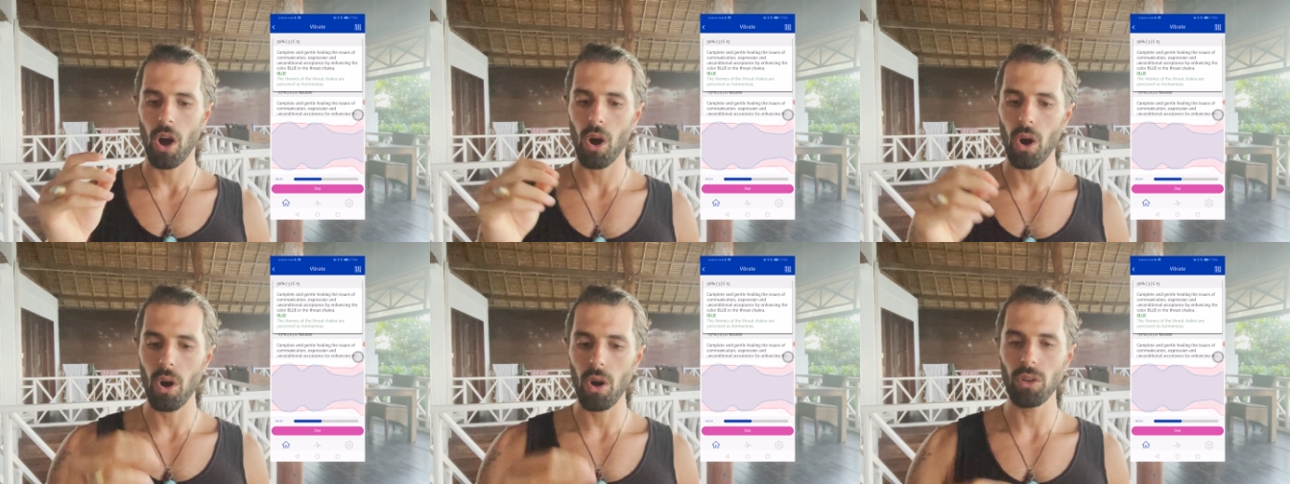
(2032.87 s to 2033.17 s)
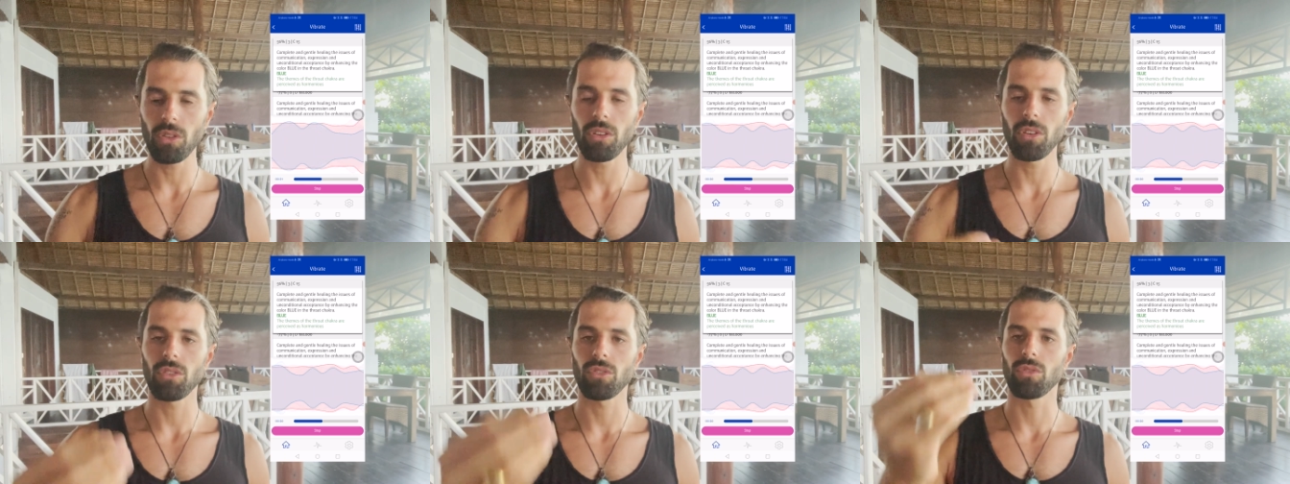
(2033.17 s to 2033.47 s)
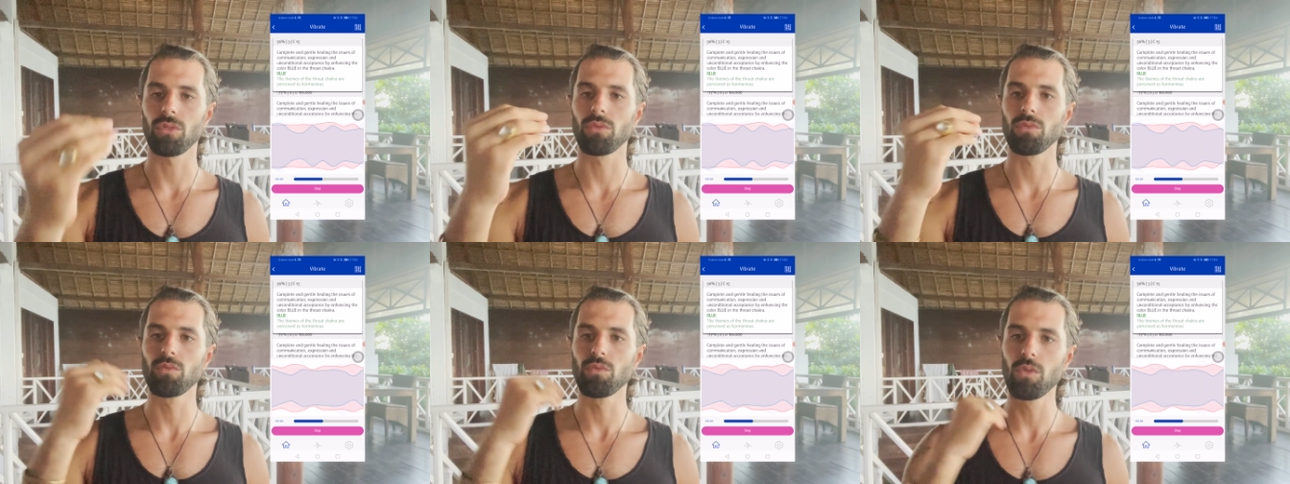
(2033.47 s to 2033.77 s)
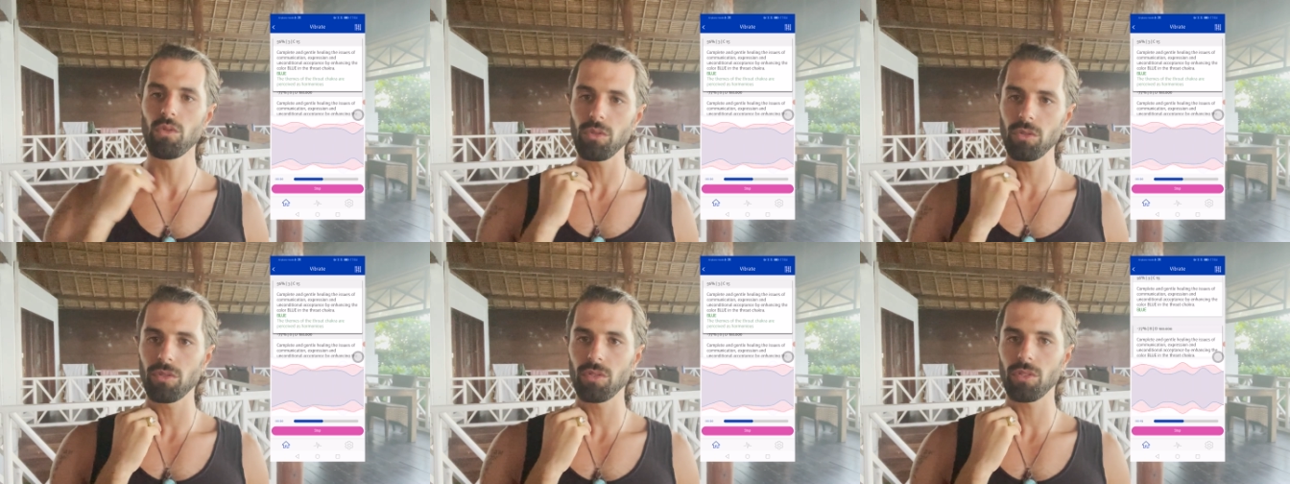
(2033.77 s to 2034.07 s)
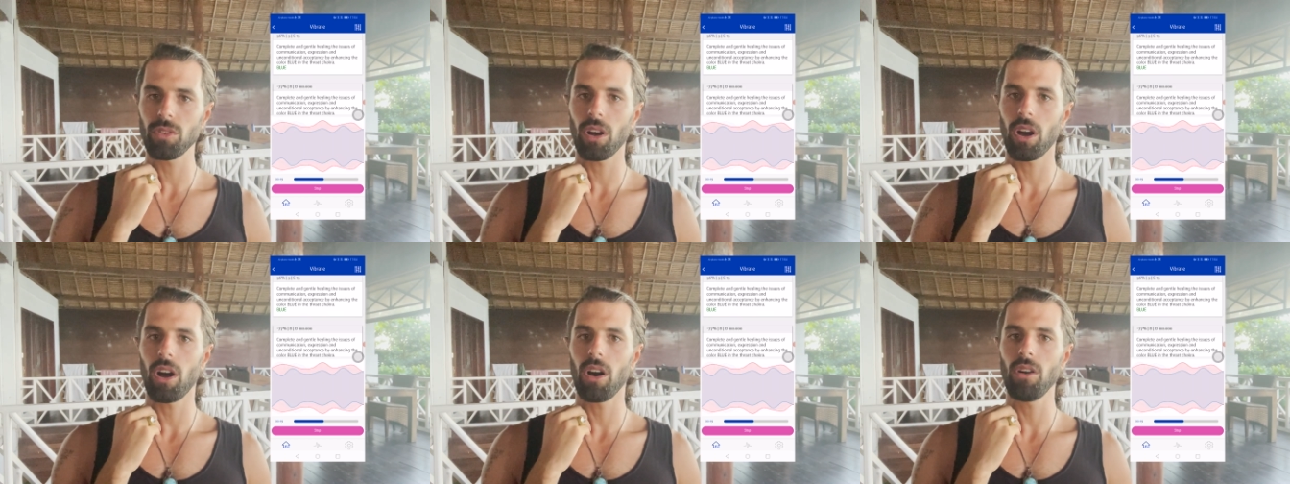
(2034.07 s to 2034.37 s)
on the root
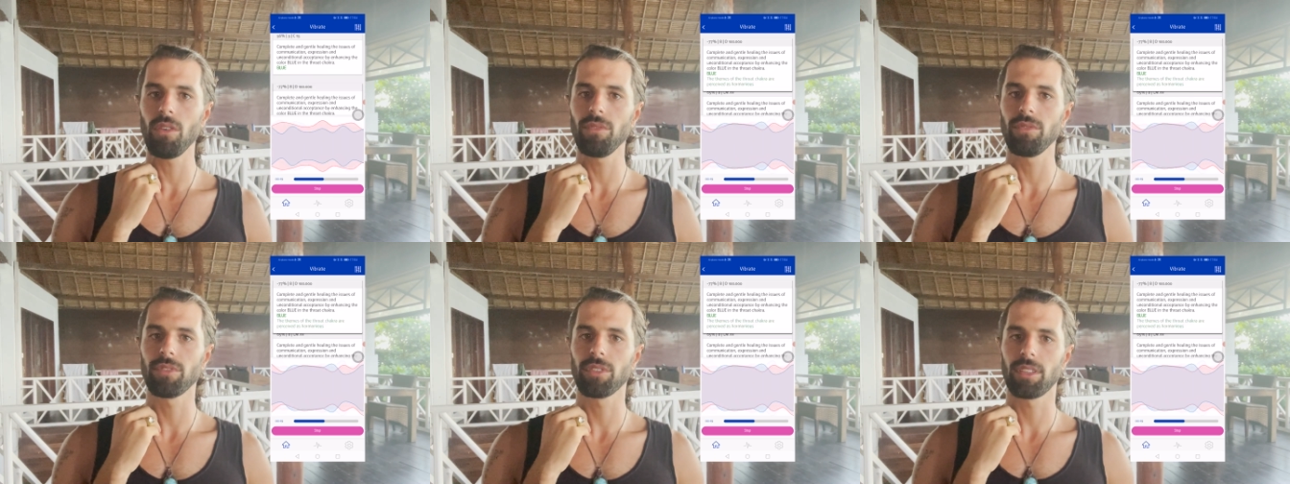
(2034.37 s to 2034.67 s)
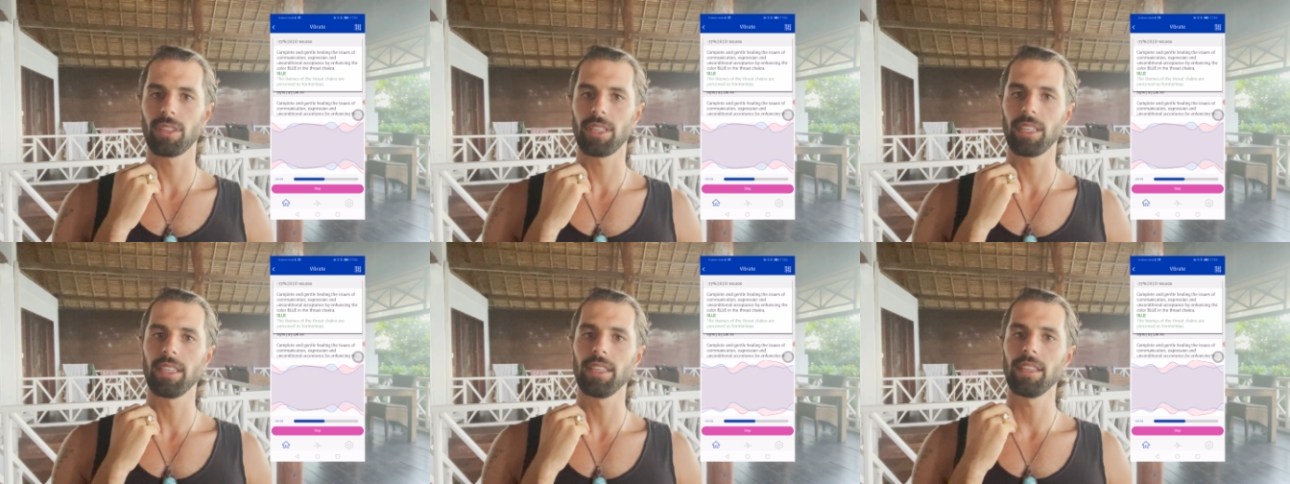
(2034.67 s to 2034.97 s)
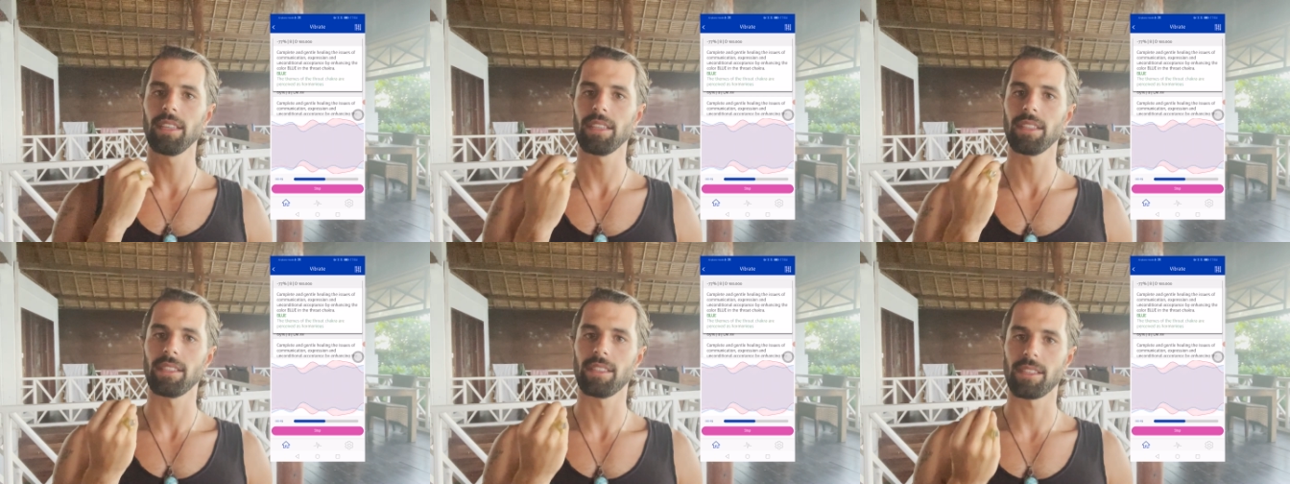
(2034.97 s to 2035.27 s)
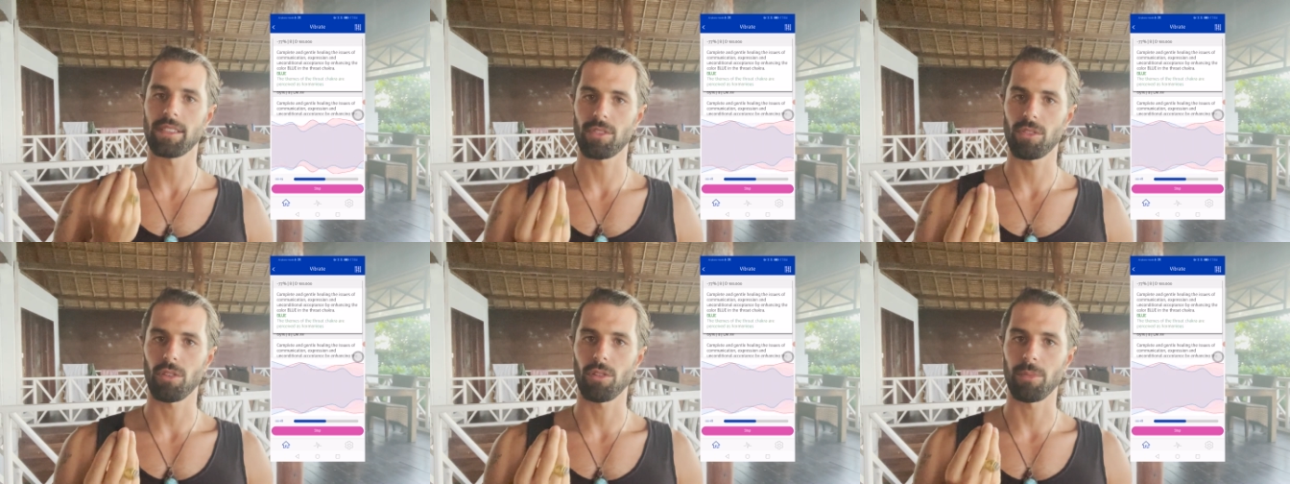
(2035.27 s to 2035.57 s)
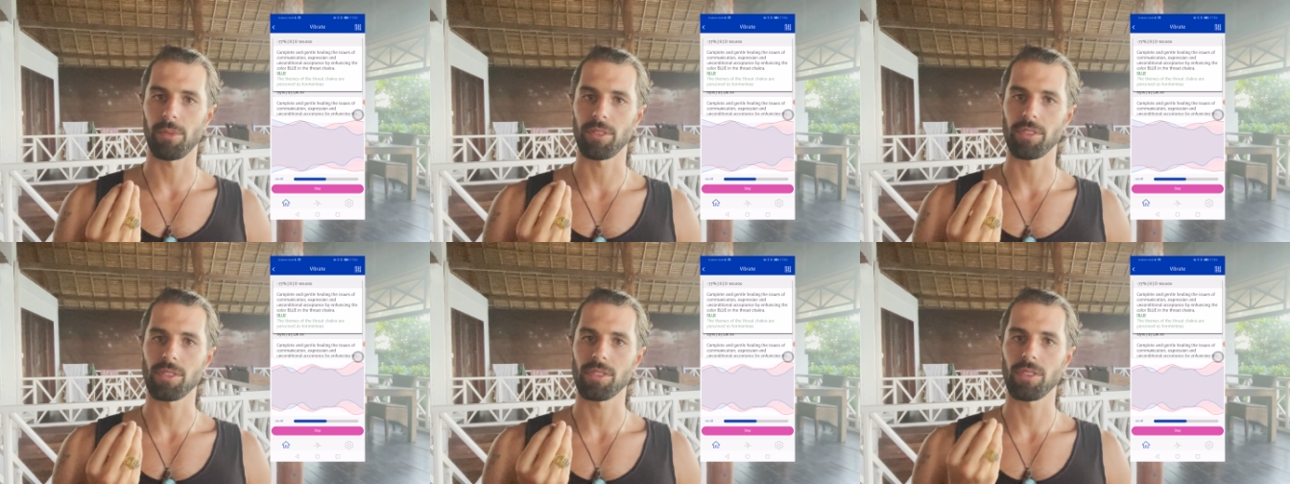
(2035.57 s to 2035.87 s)
of the
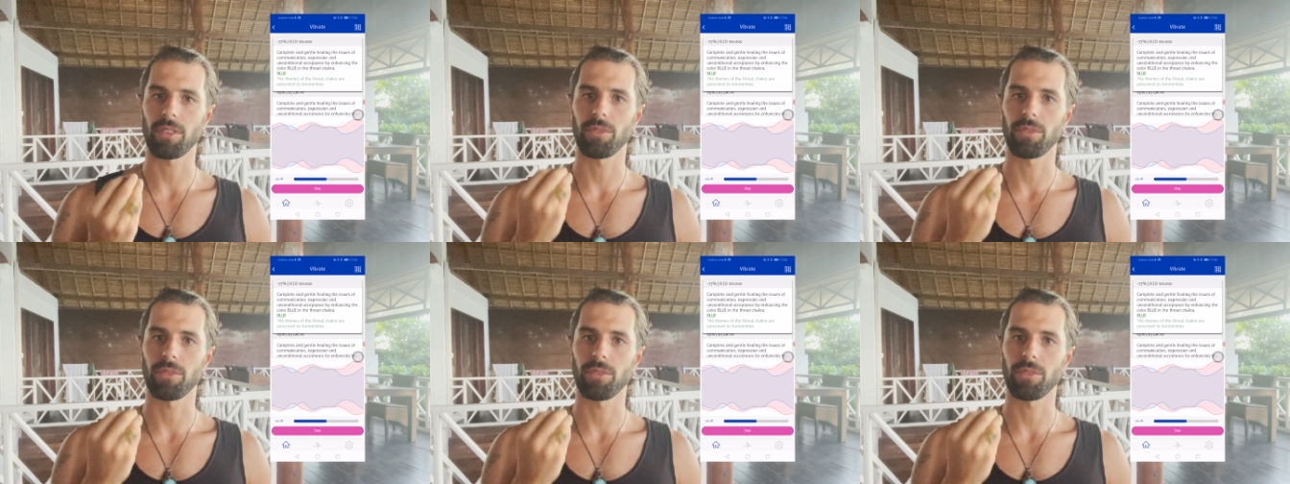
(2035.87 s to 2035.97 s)
disturbance,